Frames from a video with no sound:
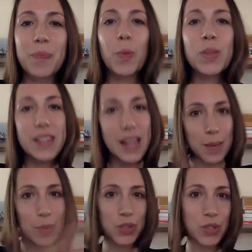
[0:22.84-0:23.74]
was not
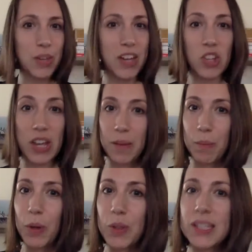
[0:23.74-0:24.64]
able to catch it in
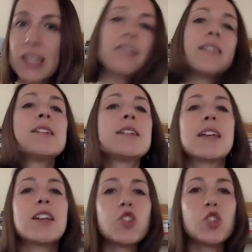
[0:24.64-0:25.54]
person
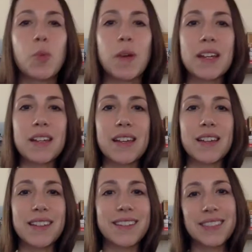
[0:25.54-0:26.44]
can join
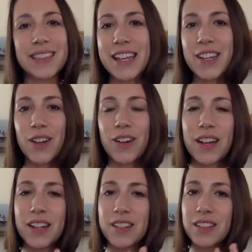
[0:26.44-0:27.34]
later
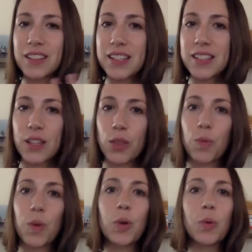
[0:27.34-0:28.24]
and listen
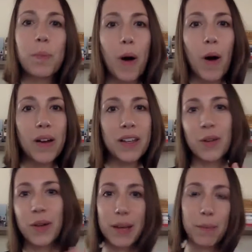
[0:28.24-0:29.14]
through,
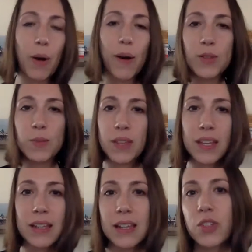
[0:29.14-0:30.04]
hit pause where they
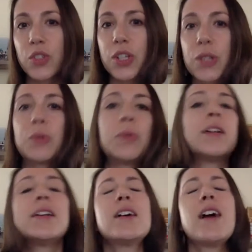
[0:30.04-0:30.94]
need to,
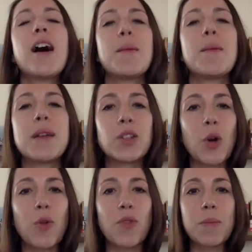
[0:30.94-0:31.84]
and
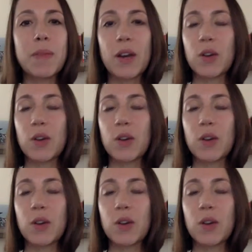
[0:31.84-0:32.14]
go from there.